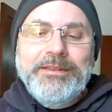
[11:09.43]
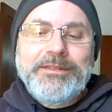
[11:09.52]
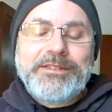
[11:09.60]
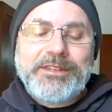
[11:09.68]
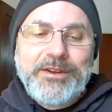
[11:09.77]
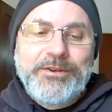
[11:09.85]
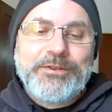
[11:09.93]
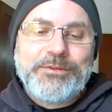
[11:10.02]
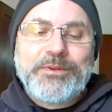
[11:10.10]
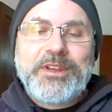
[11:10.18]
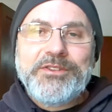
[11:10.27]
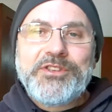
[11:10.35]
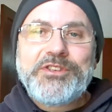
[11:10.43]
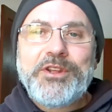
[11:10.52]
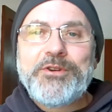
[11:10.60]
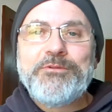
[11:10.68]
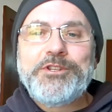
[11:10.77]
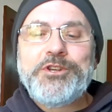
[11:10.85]
So
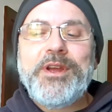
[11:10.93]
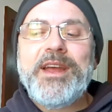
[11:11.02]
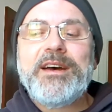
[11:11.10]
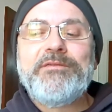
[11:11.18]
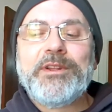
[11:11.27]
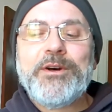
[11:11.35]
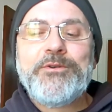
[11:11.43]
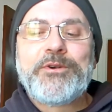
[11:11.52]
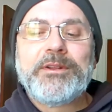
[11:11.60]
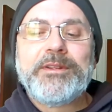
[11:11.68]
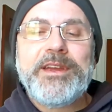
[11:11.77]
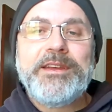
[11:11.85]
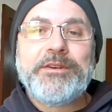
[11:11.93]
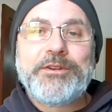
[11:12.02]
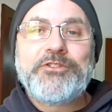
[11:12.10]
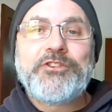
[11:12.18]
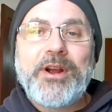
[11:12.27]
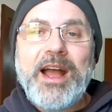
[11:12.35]
consider what you have locally that
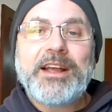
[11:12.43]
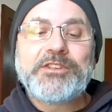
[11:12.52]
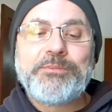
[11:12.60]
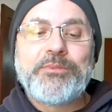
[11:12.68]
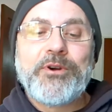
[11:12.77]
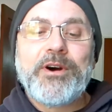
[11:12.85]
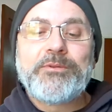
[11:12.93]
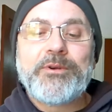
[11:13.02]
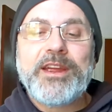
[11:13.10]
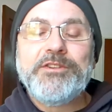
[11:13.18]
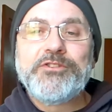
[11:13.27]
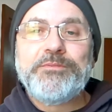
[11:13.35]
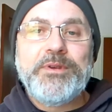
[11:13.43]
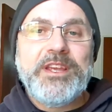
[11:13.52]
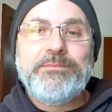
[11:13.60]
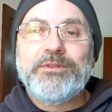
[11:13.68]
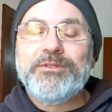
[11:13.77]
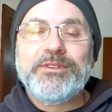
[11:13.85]
attracts a broad range of
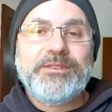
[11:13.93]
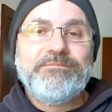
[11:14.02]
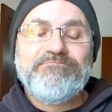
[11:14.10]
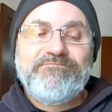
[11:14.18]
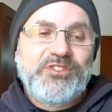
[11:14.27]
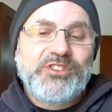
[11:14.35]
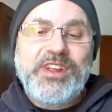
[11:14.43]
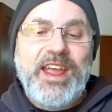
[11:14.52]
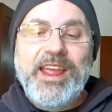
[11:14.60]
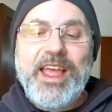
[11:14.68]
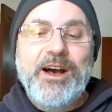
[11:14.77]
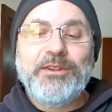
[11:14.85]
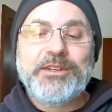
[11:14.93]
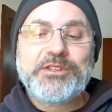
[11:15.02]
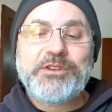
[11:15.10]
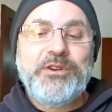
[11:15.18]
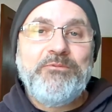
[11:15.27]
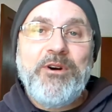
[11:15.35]
people and just hang out,
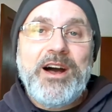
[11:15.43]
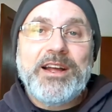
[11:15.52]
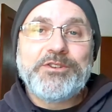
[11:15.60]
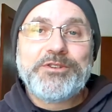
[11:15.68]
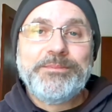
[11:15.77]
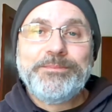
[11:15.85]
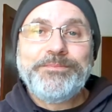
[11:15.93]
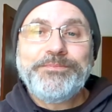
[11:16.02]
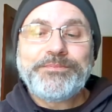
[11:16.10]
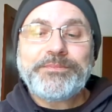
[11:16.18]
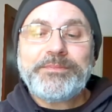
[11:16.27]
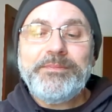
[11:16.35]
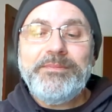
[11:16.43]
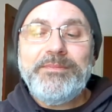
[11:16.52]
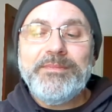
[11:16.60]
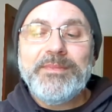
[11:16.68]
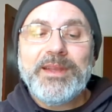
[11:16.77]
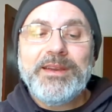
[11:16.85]
listen, and watch.
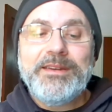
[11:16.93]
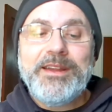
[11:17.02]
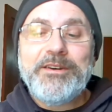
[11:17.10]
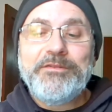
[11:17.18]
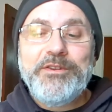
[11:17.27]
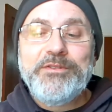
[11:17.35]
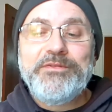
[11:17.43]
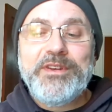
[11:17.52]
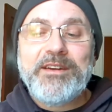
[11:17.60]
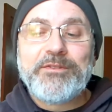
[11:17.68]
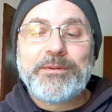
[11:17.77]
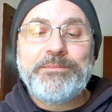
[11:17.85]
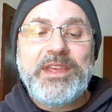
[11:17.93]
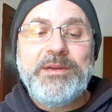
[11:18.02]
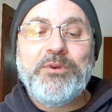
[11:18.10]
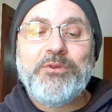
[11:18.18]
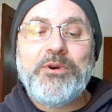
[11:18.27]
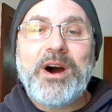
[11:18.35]
Now, if you've never
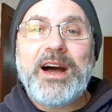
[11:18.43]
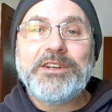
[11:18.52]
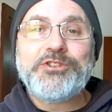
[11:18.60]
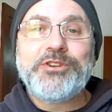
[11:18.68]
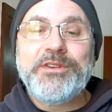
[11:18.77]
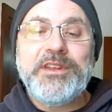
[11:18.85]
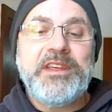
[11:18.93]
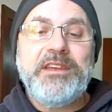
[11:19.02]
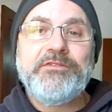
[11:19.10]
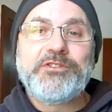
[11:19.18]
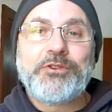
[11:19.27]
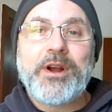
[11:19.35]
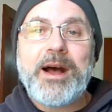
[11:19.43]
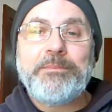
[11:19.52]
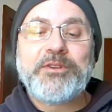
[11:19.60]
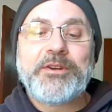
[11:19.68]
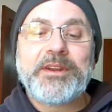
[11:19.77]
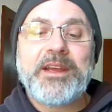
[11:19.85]
people watched and
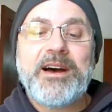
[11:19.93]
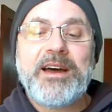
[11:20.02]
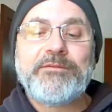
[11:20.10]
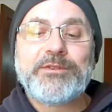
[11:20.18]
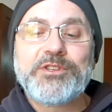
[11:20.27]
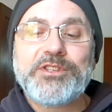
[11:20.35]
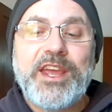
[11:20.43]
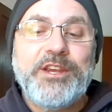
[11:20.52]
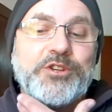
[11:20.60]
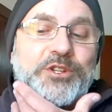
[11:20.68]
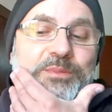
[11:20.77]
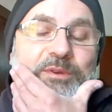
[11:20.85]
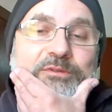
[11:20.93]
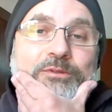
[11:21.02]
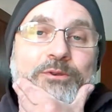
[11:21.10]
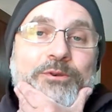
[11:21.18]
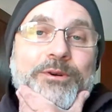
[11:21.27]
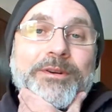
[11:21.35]
eavesdropped on conversations
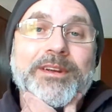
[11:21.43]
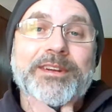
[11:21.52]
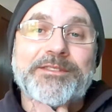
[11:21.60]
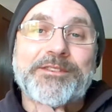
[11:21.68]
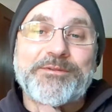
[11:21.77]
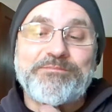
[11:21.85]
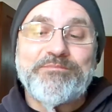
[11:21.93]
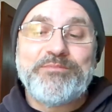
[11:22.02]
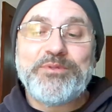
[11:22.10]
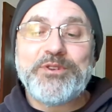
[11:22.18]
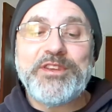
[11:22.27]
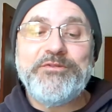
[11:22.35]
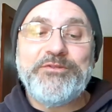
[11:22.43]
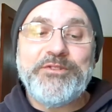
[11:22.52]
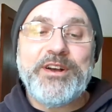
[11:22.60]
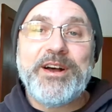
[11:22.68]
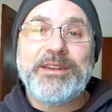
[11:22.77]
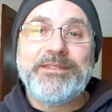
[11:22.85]
before, it's pretty
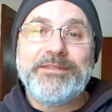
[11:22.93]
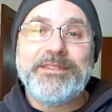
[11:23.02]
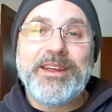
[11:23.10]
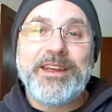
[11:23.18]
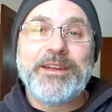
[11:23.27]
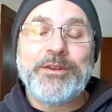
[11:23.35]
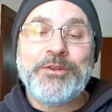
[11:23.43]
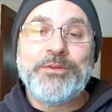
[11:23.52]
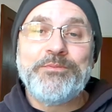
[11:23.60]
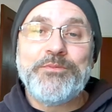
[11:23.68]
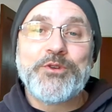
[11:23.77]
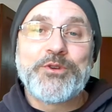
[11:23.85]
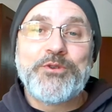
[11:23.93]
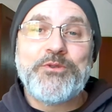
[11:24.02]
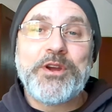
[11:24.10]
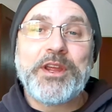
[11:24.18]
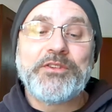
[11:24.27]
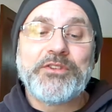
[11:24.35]
fun and you're
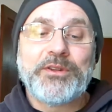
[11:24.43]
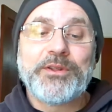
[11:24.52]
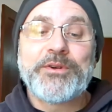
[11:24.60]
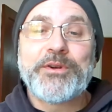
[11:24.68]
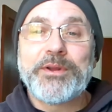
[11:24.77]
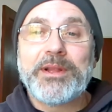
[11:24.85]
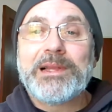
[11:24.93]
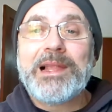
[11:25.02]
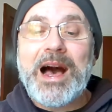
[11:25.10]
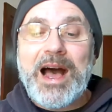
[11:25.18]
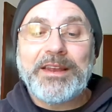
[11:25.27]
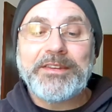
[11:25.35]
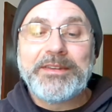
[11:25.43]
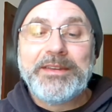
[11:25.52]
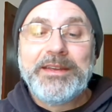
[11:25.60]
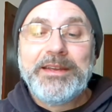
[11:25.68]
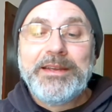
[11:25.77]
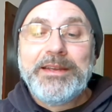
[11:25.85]
going to learn a lot.
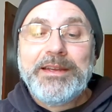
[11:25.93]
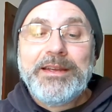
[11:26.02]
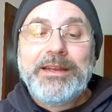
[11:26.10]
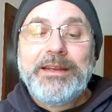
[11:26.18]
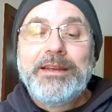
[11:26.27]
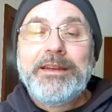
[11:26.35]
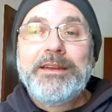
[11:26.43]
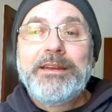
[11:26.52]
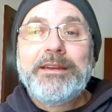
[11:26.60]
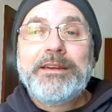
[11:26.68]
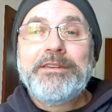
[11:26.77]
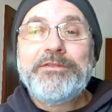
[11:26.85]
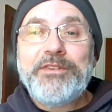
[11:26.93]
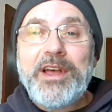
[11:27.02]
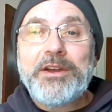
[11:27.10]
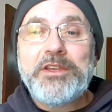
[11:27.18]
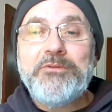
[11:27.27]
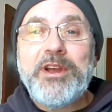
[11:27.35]

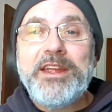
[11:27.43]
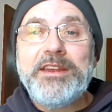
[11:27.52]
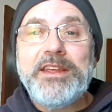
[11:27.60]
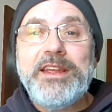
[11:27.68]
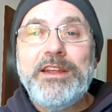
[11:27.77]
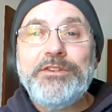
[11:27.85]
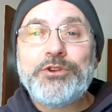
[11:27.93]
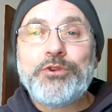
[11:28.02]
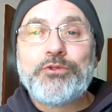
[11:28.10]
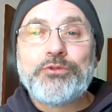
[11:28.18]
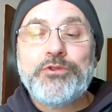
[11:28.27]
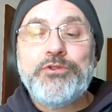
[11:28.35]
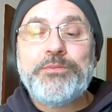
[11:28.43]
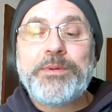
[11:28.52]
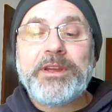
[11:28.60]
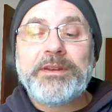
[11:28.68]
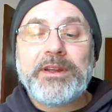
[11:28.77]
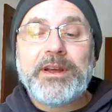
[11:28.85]
Evaluate each group
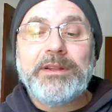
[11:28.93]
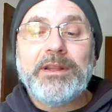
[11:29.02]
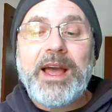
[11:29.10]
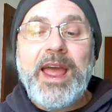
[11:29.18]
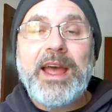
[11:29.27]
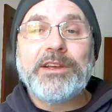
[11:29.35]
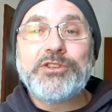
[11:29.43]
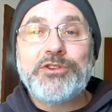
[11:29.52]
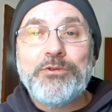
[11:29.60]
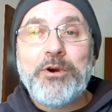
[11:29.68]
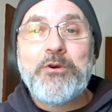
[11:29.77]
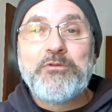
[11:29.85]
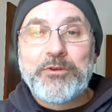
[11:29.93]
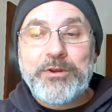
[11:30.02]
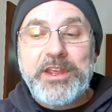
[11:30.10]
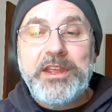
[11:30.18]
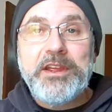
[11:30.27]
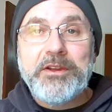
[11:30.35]
and class you
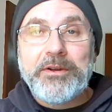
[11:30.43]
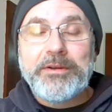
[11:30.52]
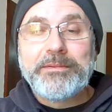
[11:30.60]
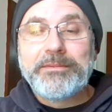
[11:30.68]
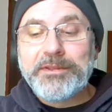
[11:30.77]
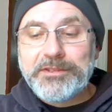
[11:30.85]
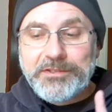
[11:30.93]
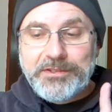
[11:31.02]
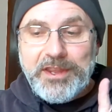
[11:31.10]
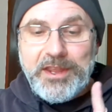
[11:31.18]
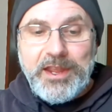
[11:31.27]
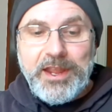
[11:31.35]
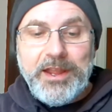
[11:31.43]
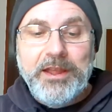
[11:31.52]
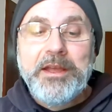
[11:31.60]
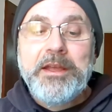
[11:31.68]
overhear. This is key.